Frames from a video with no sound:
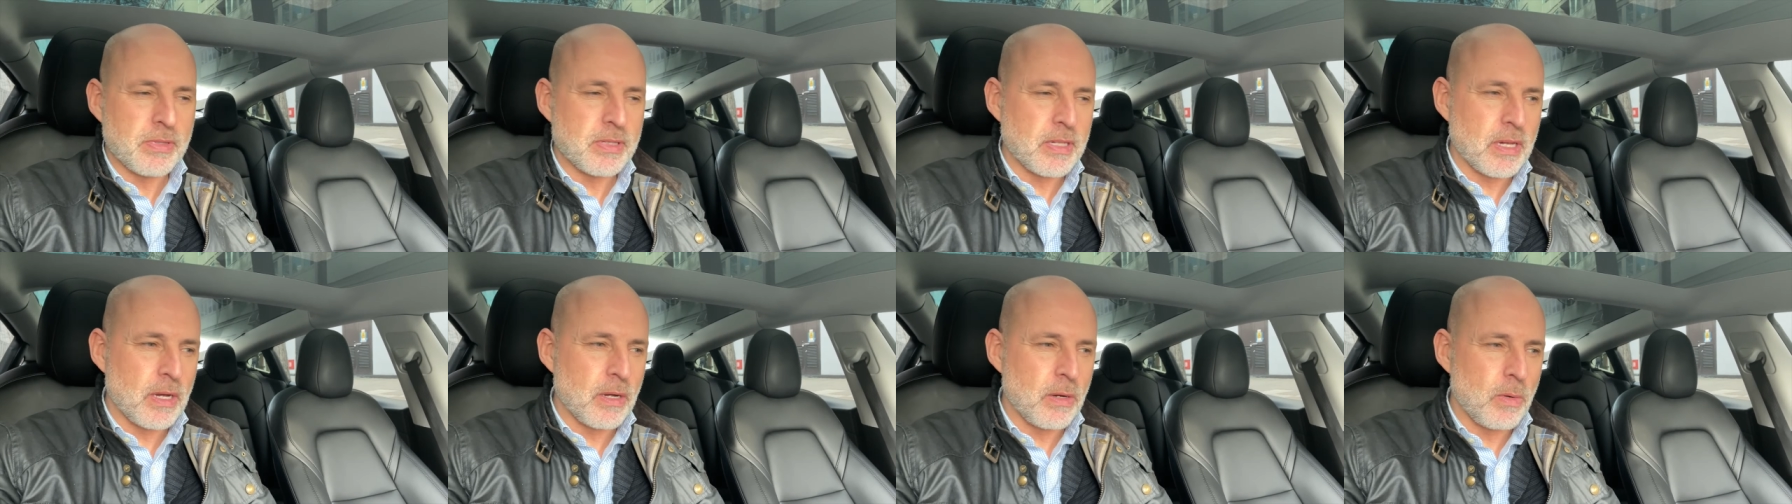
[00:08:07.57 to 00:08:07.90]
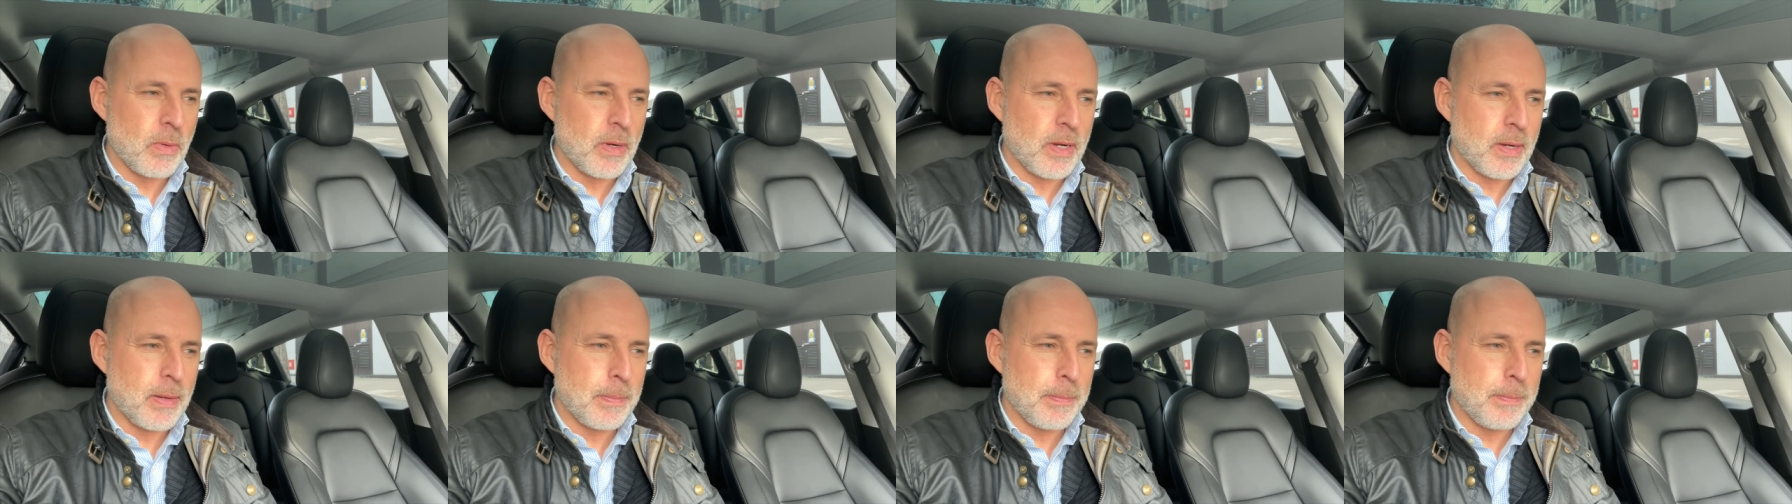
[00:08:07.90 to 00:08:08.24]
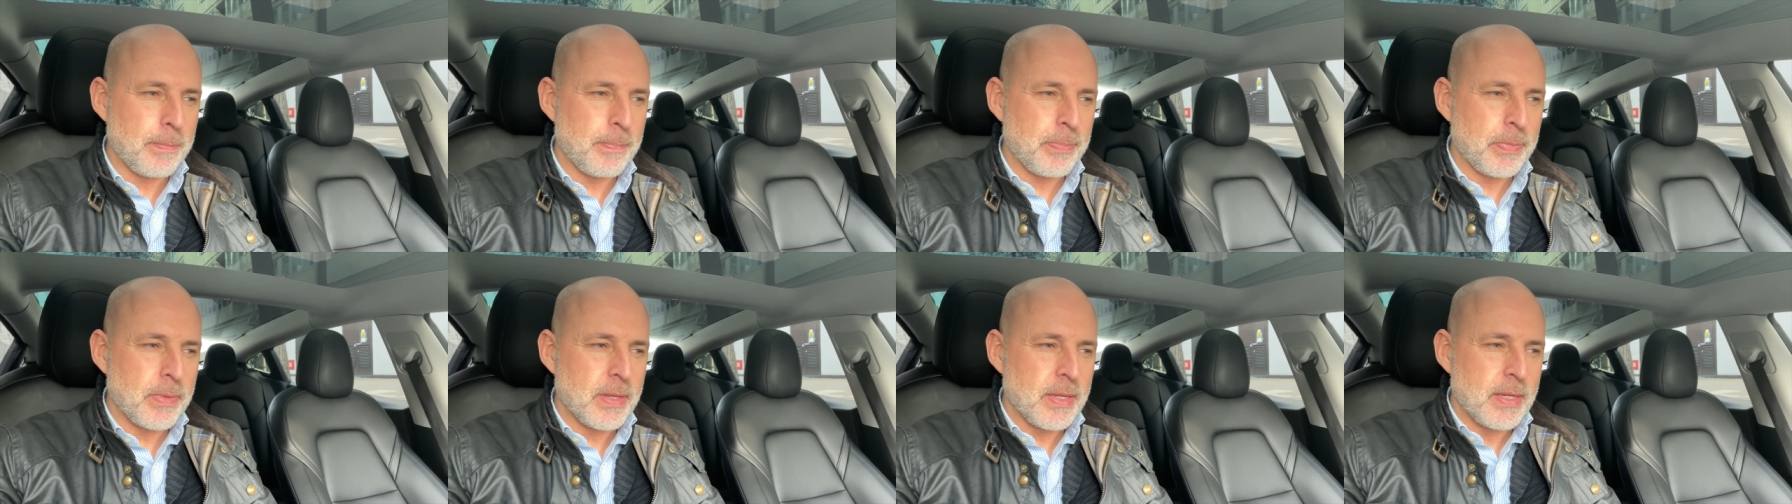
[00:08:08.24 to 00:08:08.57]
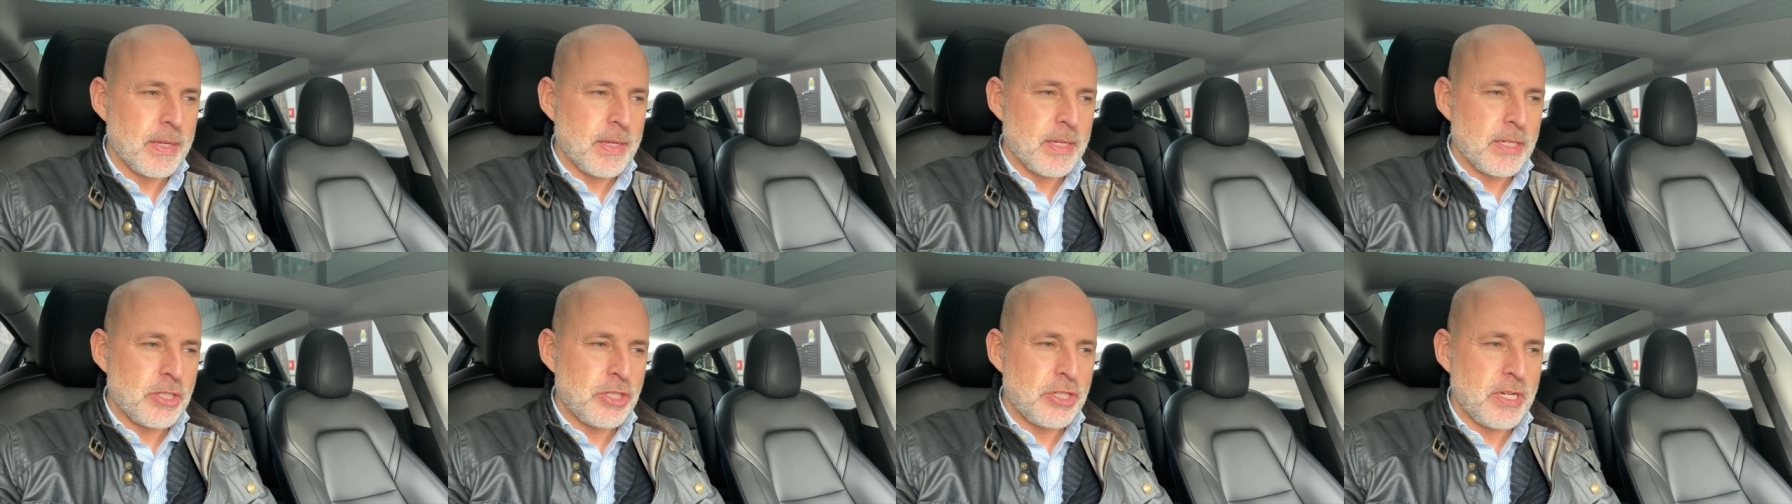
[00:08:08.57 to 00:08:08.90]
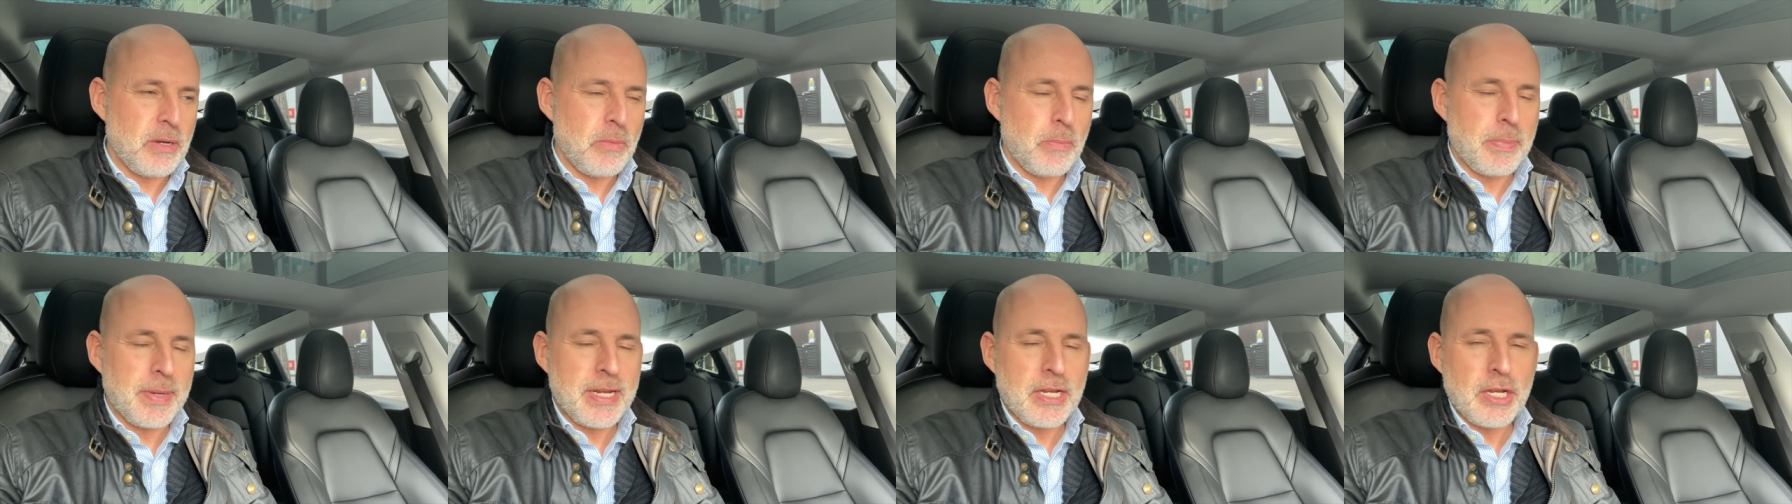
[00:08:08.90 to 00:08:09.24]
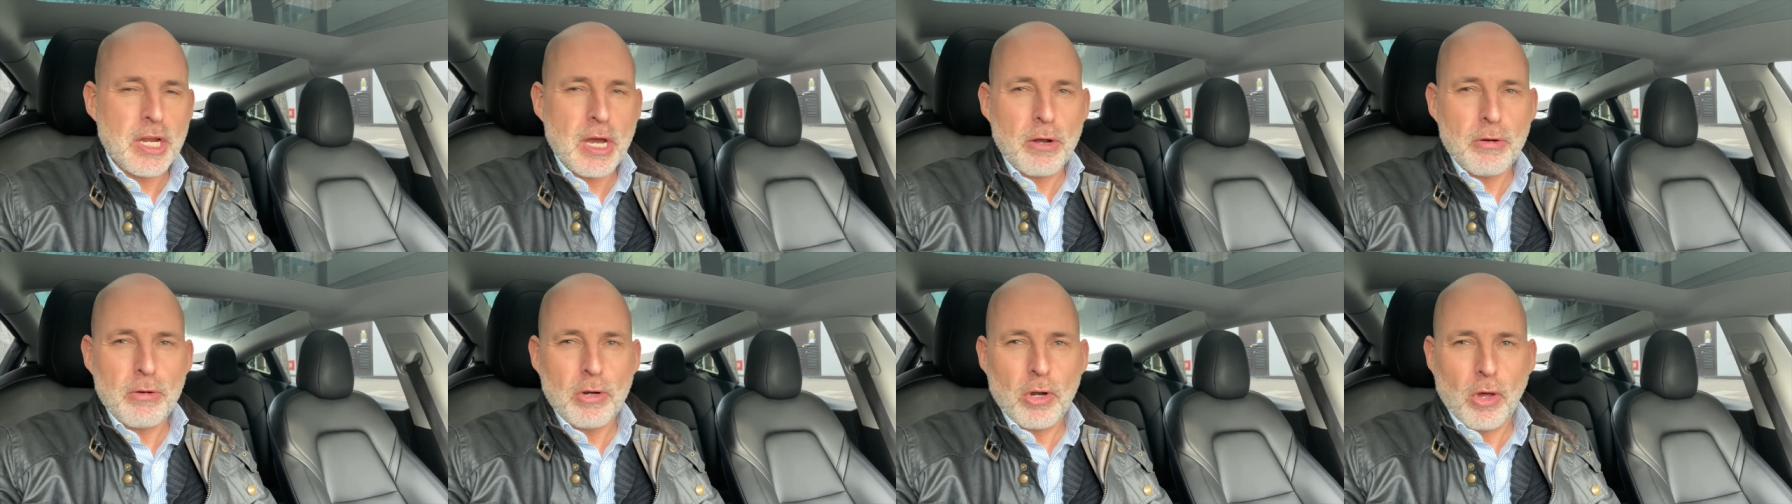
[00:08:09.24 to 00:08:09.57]
So she'd be
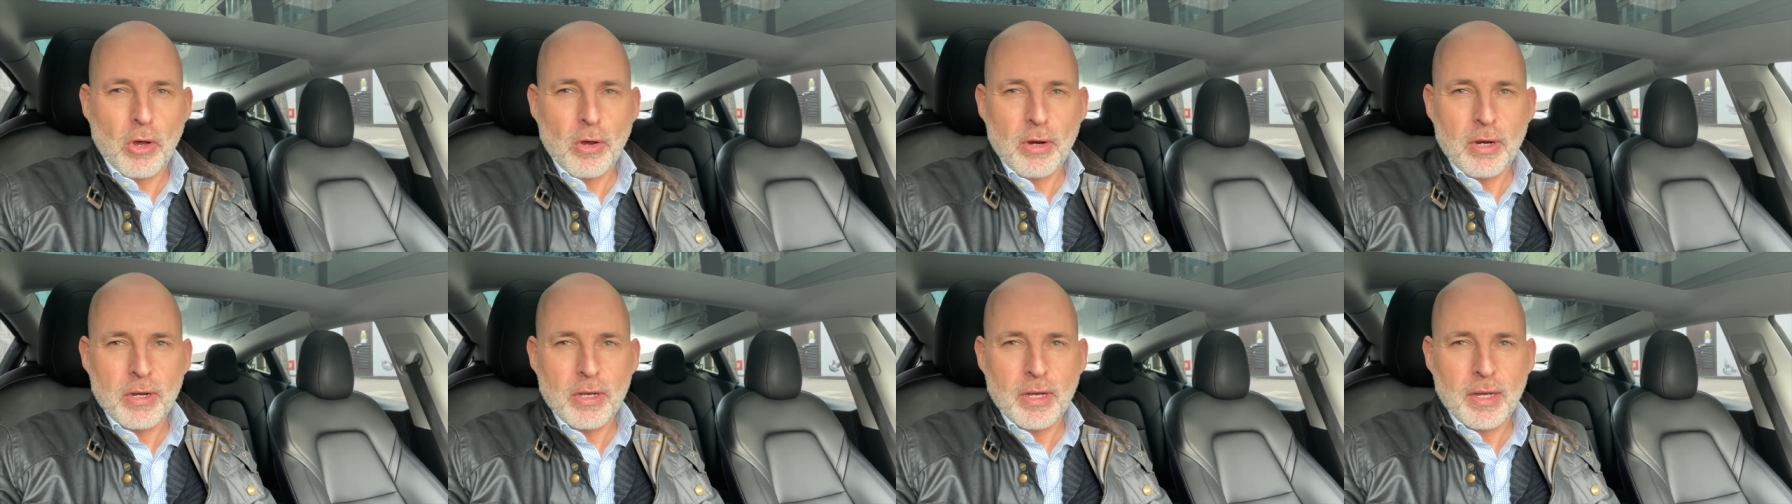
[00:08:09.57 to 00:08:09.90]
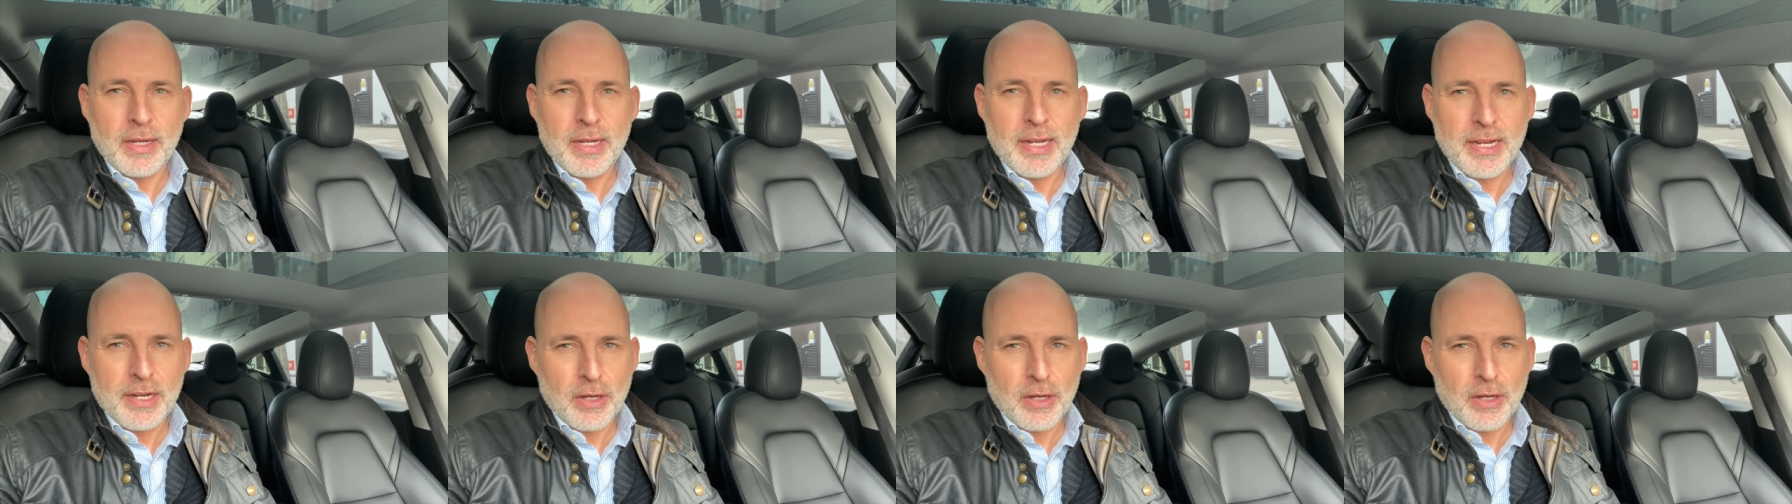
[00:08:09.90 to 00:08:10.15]
no longer